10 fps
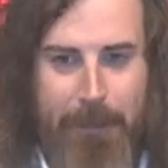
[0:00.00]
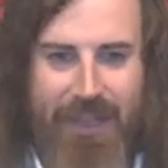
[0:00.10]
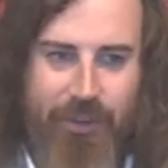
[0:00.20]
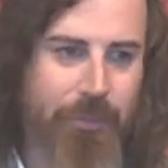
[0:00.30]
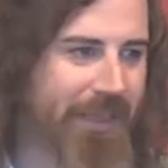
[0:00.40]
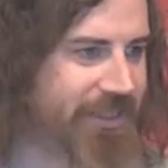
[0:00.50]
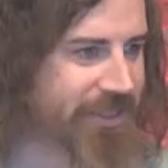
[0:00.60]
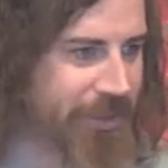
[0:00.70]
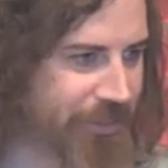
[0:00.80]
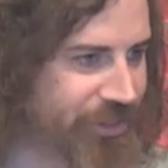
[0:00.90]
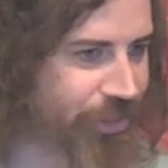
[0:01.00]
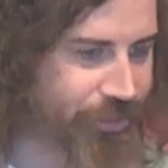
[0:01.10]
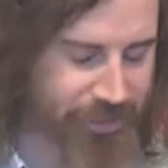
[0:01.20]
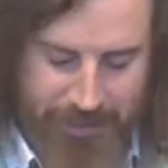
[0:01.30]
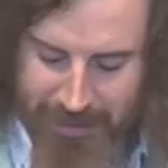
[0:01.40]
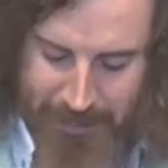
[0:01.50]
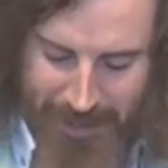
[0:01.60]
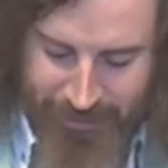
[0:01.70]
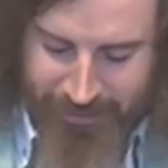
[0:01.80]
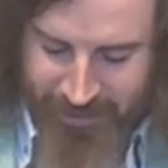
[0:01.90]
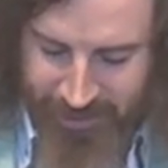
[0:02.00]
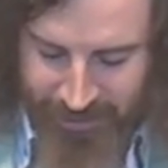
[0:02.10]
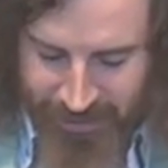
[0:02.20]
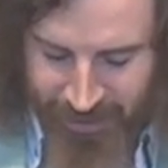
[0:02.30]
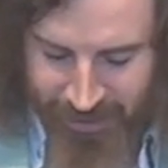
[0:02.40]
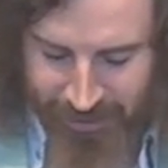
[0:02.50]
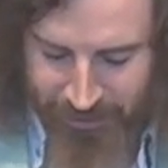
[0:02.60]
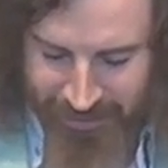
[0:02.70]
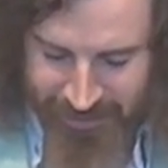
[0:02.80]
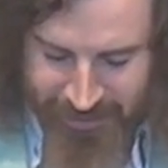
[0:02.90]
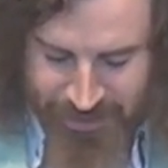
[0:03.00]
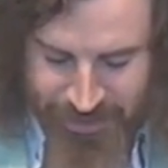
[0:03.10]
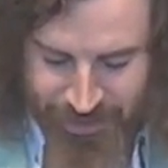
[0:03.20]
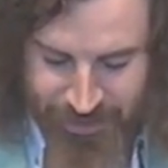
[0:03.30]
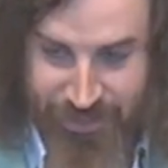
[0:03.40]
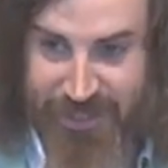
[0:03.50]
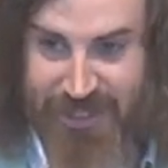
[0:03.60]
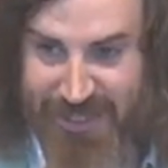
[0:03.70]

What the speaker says: by all means, come and talk to me about it. We can discuss the